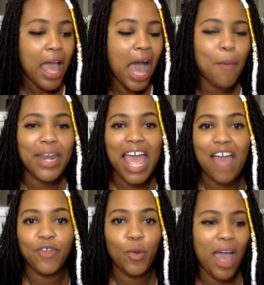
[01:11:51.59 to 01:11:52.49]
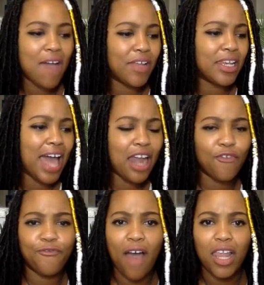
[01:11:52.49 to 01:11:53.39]
I'm going to have you have a lot
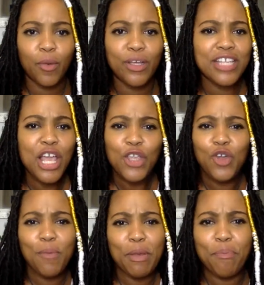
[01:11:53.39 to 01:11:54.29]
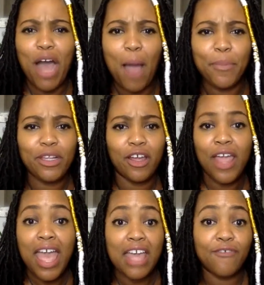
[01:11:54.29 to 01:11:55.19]
of followers. You're going to be popular
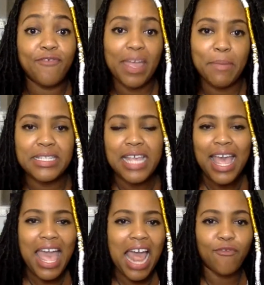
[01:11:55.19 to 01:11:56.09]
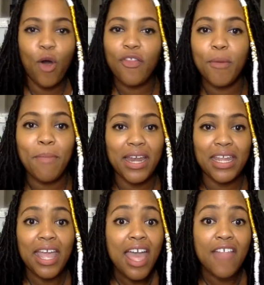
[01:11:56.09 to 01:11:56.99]
and famous and have all the
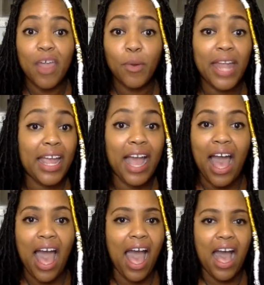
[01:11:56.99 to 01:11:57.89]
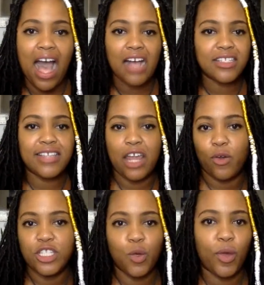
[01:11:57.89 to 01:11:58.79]
money. And they were like, I'll sign
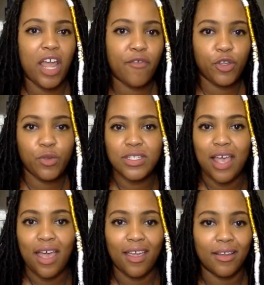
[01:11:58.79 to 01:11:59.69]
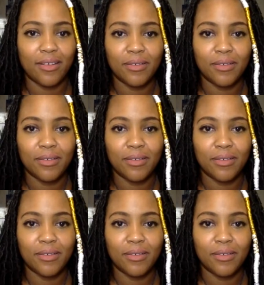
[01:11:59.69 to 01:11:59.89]
on to whatever you say.